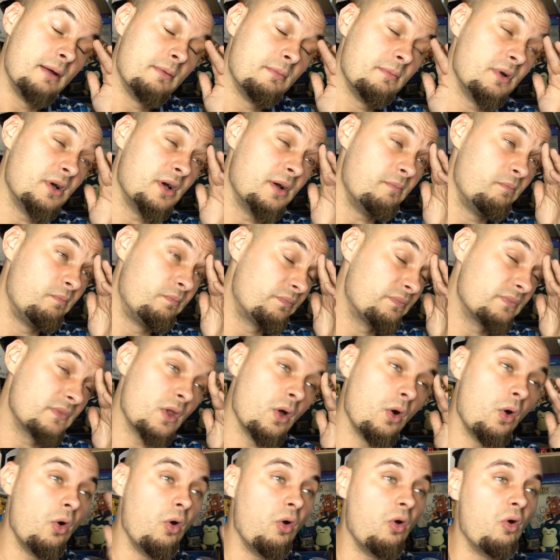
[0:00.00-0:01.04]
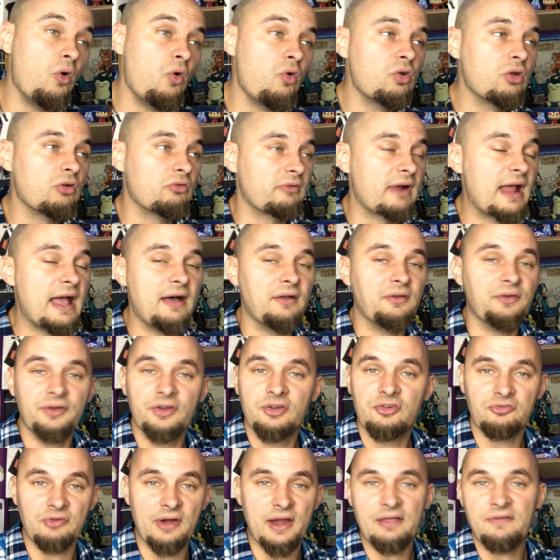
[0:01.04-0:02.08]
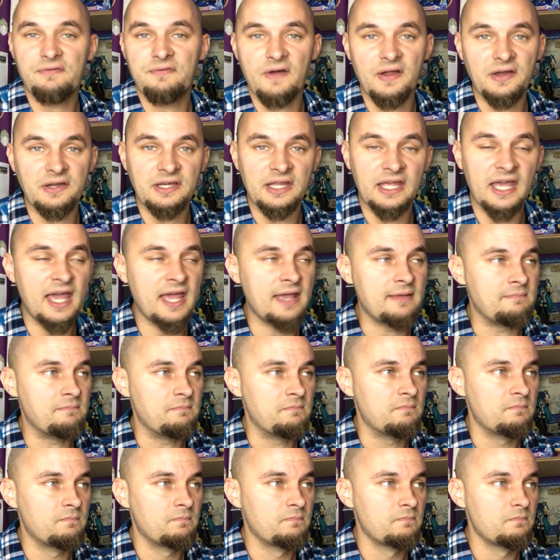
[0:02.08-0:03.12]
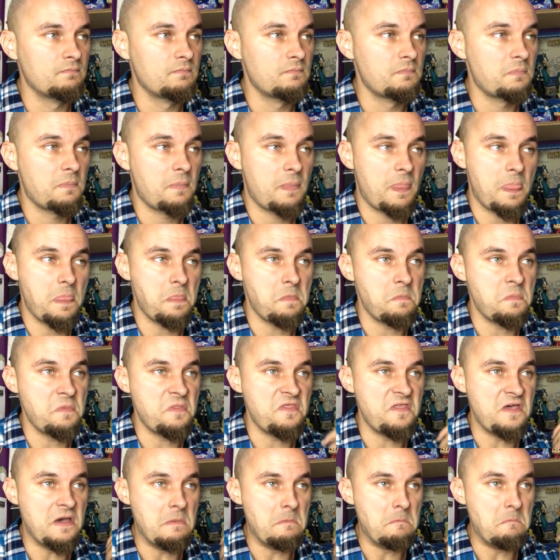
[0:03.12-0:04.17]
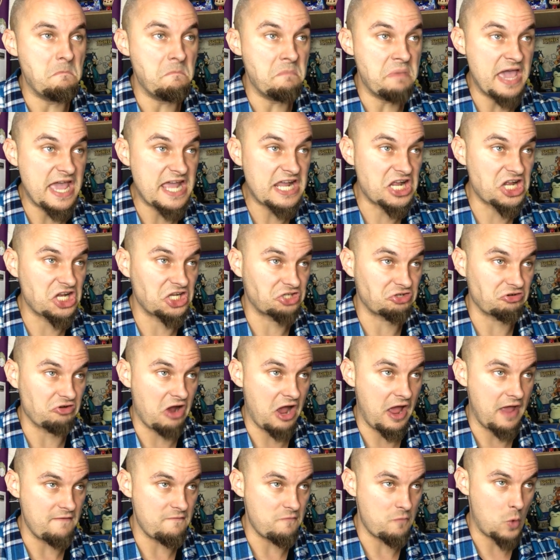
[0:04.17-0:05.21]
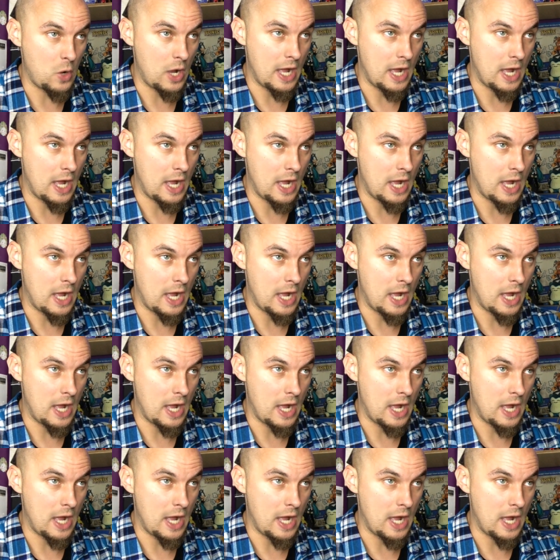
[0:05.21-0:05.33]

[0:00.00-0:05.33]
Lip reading: But all around, great fun game. The Mega Drive.